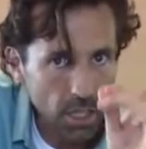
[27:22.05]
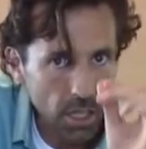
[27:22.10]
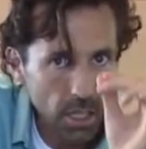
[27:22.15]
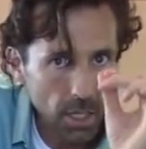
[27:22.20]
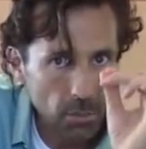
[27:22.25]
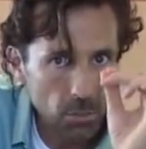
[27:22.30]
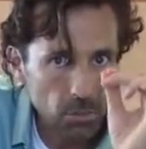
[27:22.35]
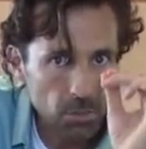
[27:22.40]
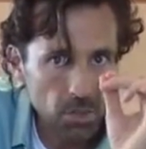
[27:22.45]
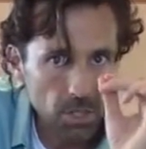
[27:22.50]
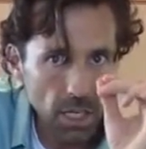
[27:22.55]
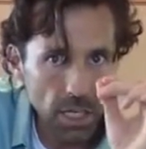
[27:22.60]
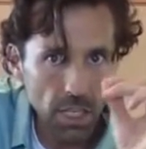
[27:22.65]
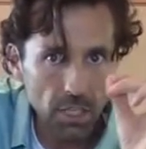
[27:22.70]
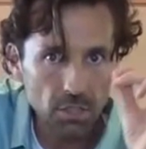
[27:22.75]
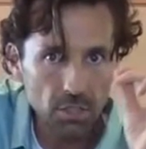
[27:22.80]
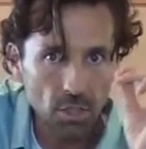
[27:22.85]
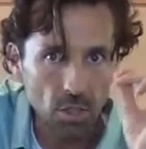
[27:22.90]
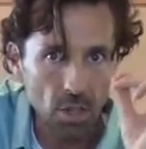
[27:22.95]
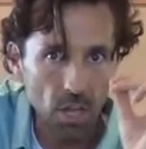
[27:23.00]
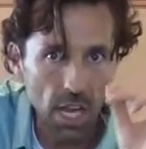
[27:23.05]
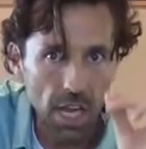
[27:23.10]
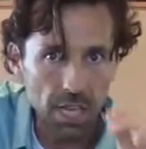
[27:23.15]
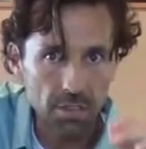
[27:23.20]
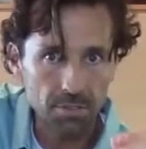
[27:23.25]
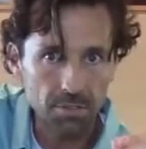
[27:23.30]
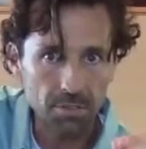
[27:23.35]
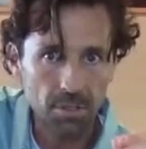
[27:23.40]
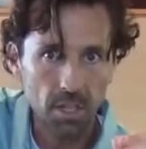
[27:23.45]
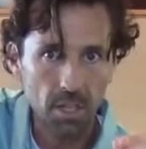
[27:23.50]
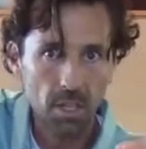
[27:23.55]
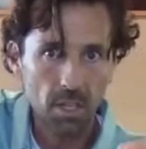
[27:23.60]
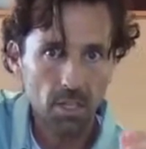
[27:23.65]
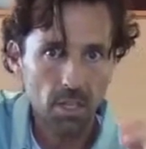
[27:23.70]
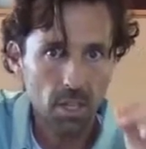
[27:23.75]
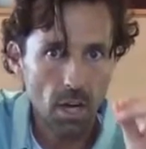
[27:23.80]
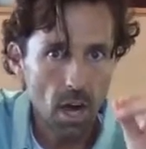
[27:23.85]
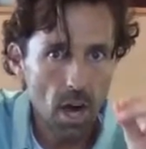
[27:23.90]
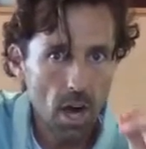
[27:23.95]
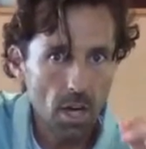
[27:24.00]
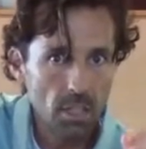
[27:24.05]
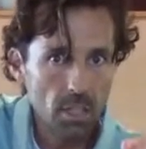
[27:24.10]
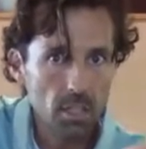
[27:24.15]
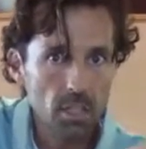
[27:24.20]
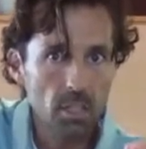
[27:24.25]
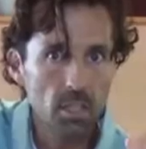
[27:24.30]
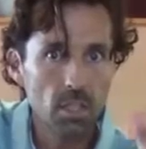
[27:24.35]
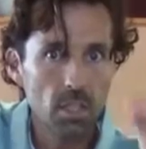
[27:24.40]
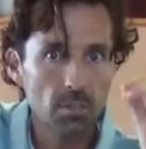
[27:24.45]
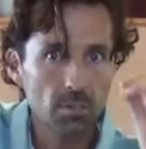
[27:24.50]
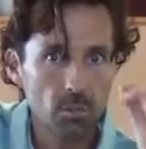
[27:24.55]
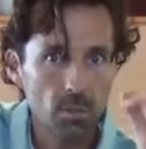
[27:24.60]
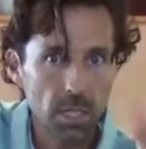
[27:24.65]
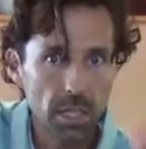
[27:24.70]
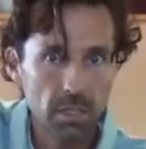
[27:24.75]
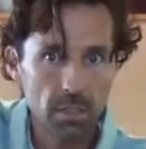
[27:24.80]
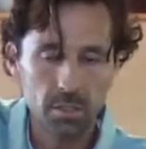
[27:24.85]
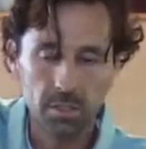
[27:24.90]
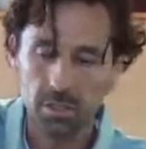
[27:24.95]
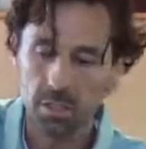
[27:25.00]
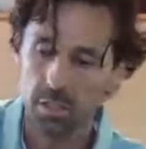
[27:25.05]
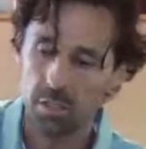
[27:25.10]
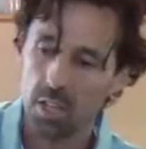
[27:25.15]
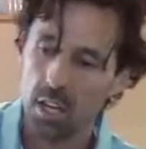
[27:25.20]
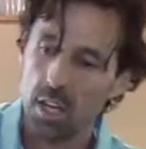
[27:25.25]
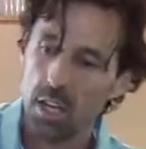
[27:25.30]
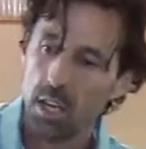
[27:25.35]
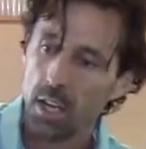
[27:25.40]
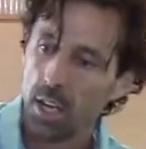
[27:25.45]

It will change your life. Conqueror of weaknesses.